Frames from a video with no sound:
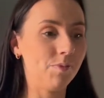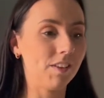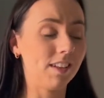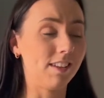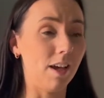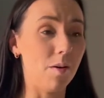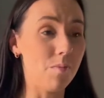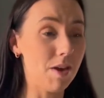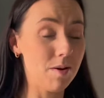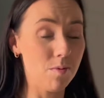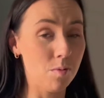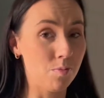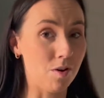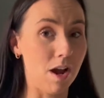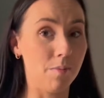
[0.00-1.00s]
some
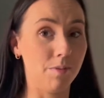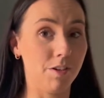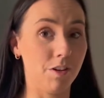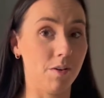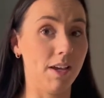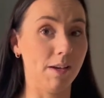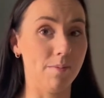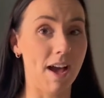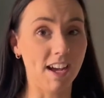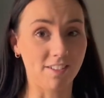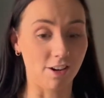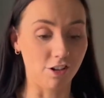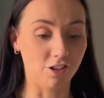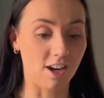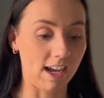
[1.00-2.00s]
people prep doing
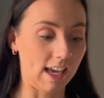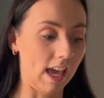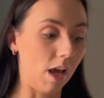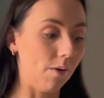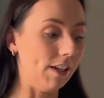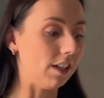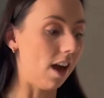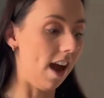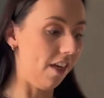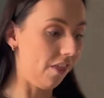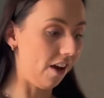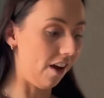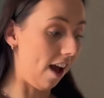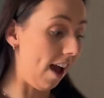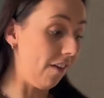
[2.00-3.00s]
macro tracking, which
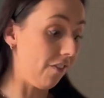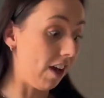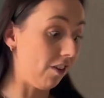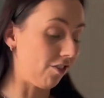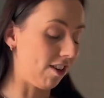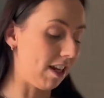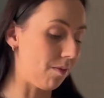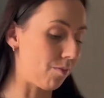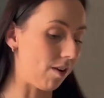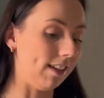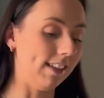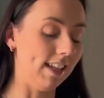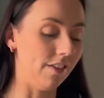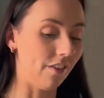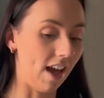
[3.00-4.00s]
I find really
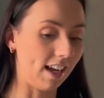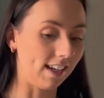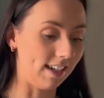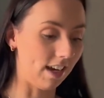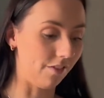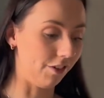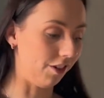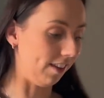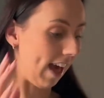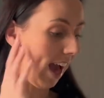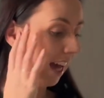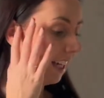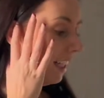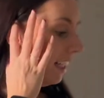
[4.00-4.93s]
impressive. I could never do that.